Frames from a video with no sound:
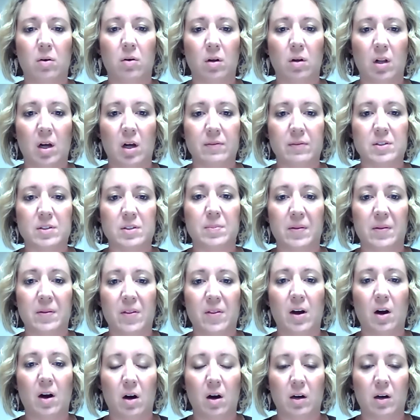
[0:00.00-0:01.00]
gloves, but they
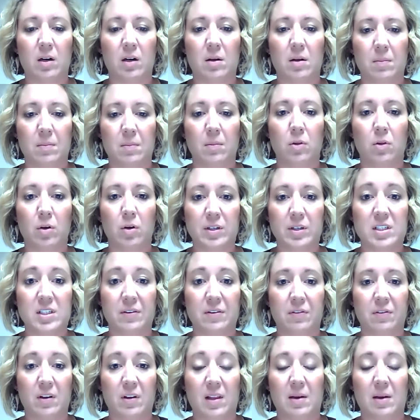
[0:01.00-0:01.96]
are going to look different.